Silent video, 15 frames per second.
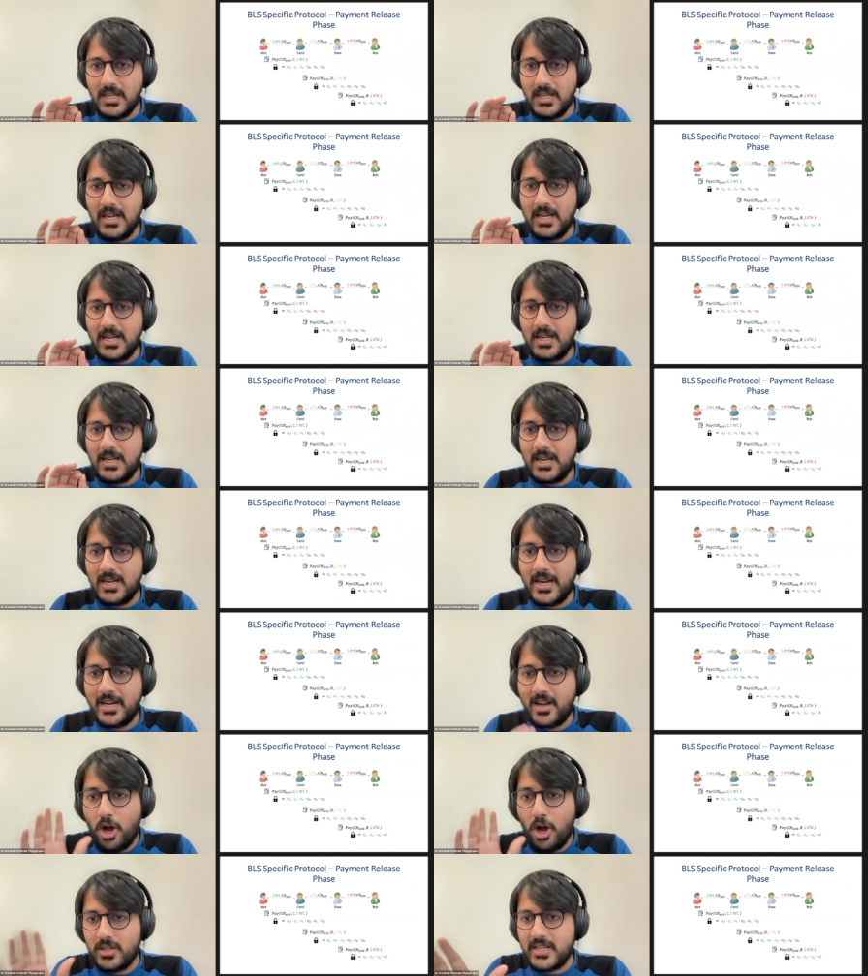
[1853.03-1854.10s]
uh,
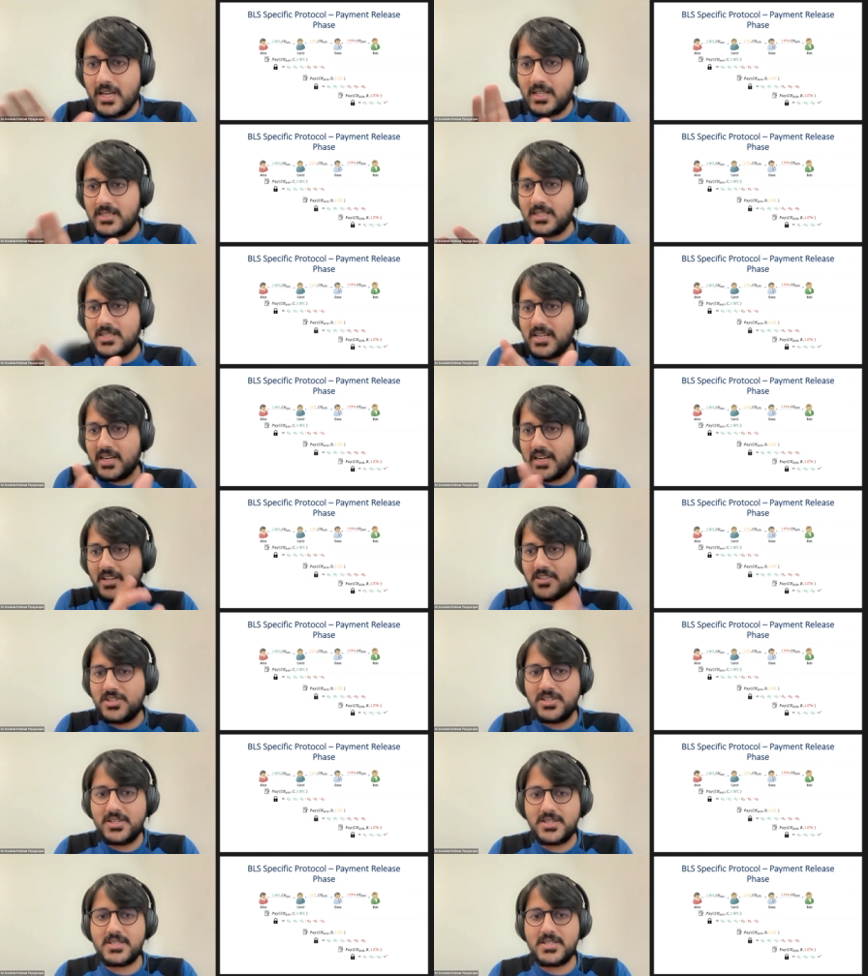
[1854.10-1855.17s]
and all the other
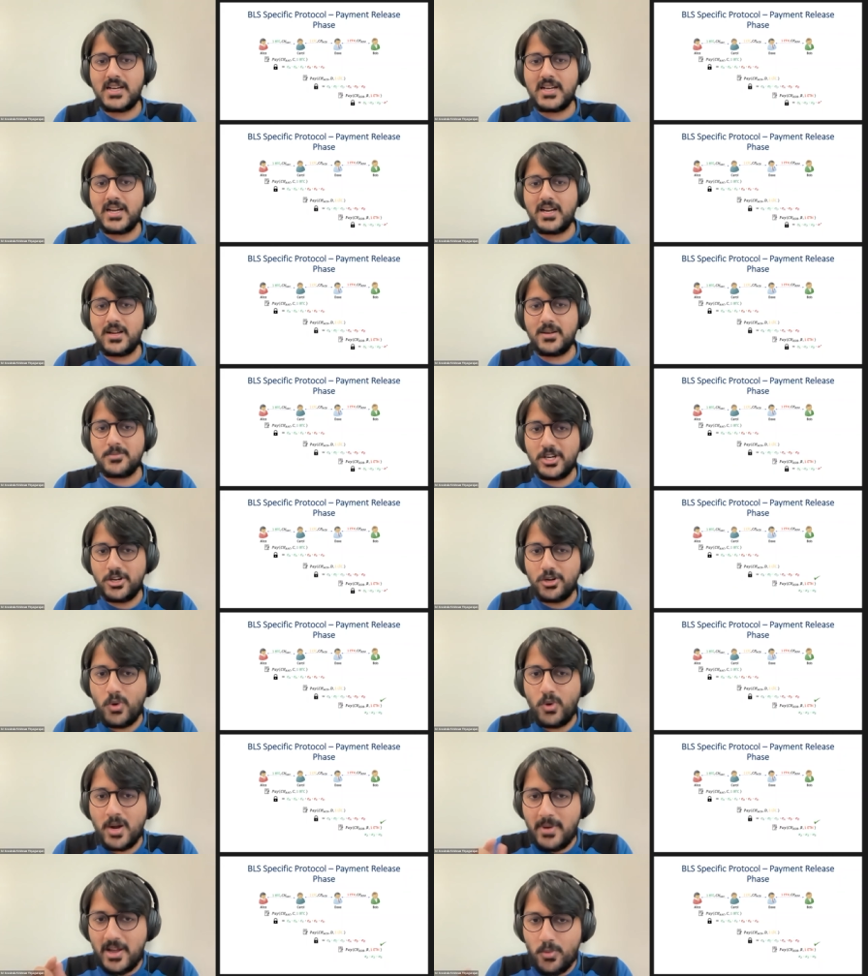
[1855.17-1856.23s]
signatures, uh, you know,
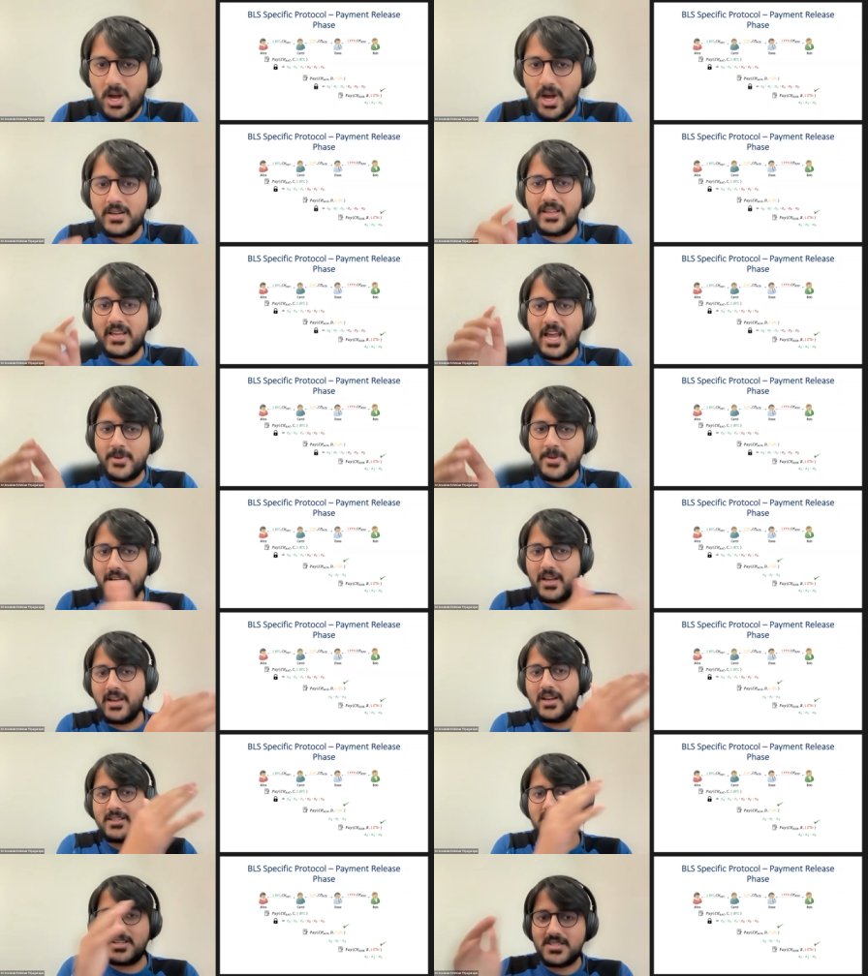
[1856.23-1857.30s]
one by one can be
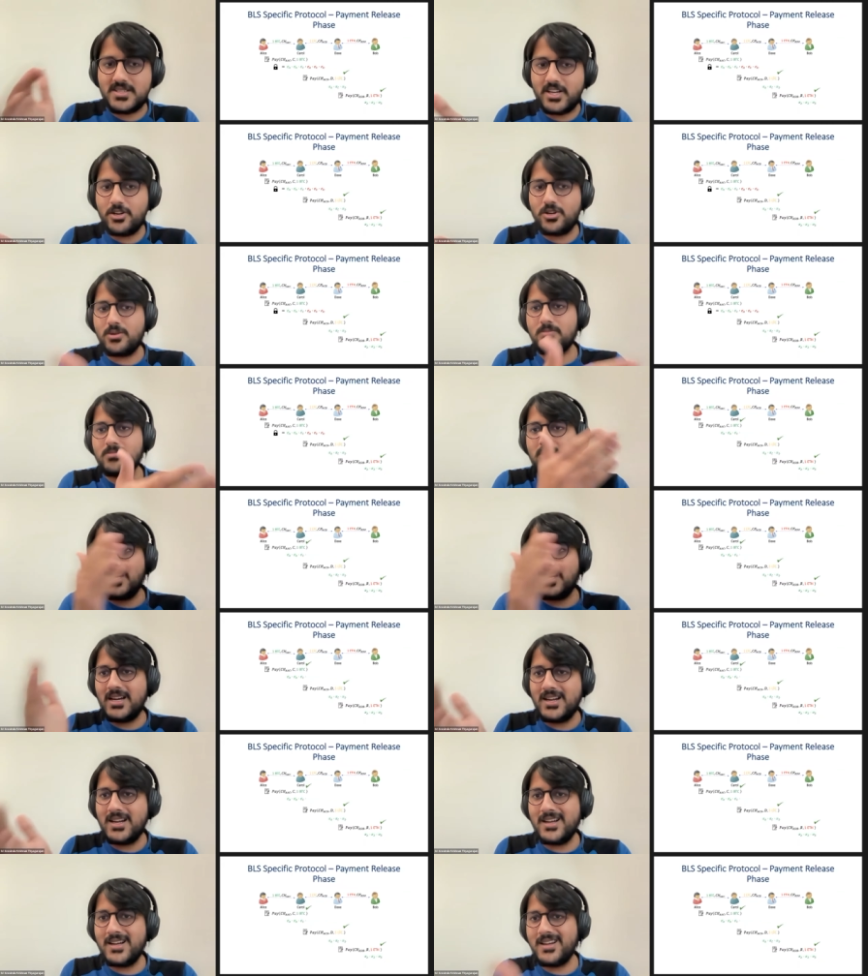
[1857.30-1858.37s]
uh, just, you know,
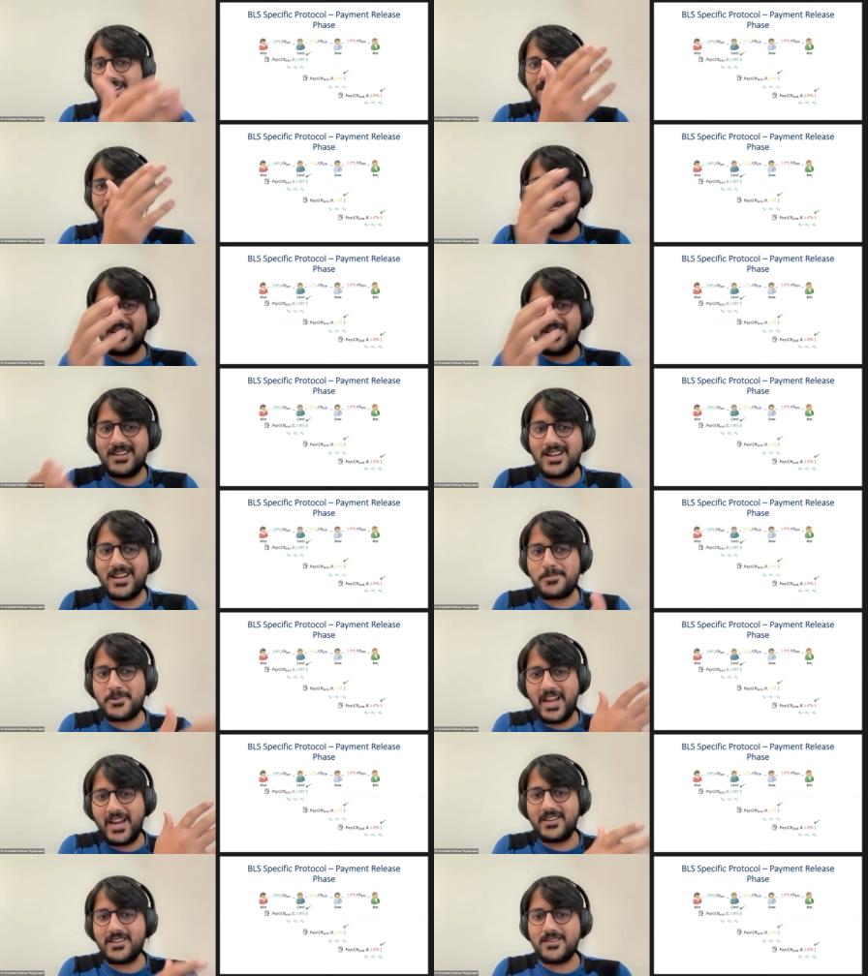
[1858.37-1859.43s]

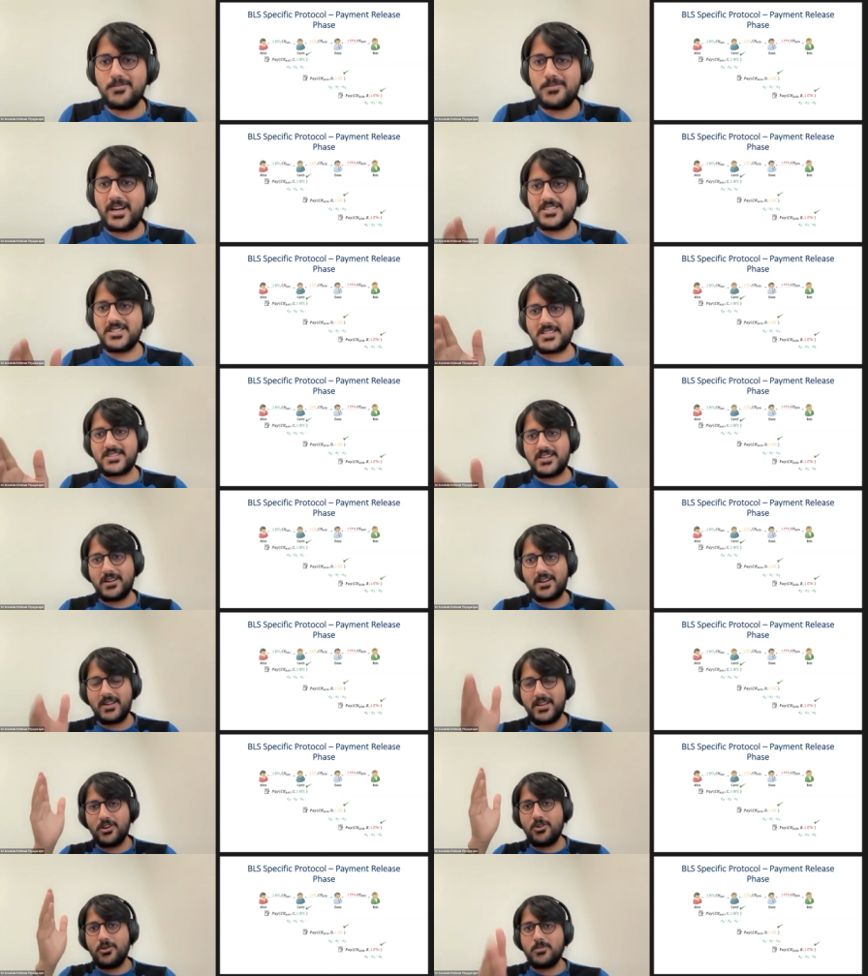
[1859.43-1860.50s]
obtained by just,
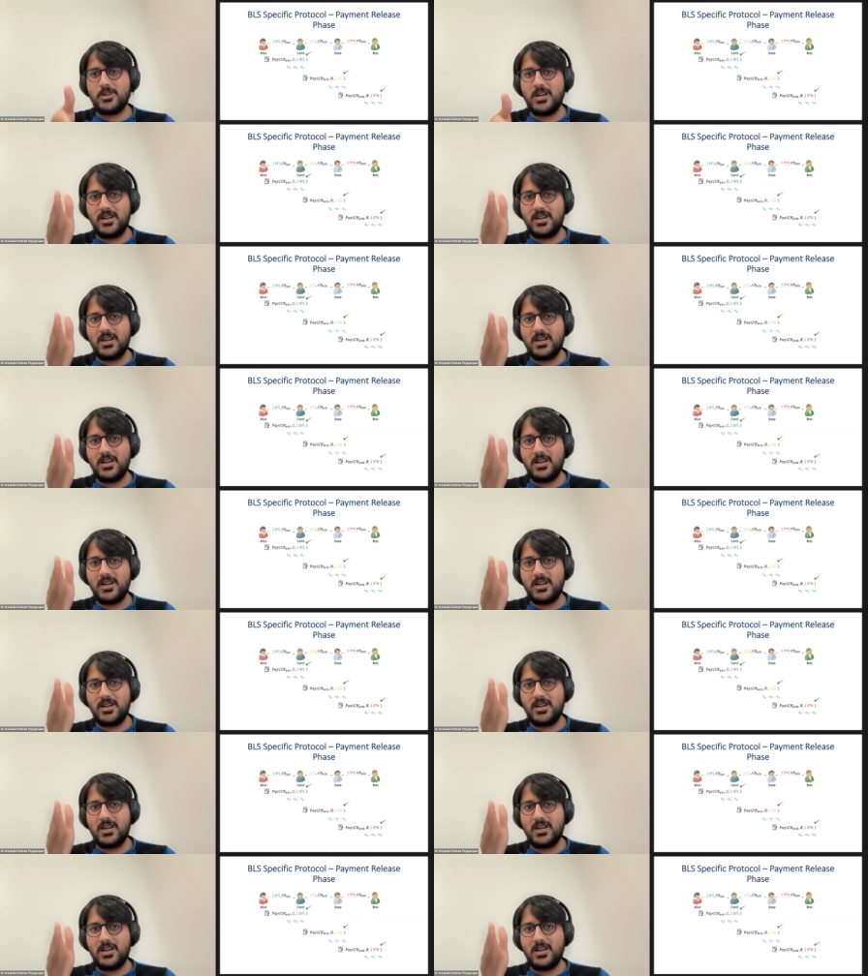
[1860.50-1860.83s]
you know,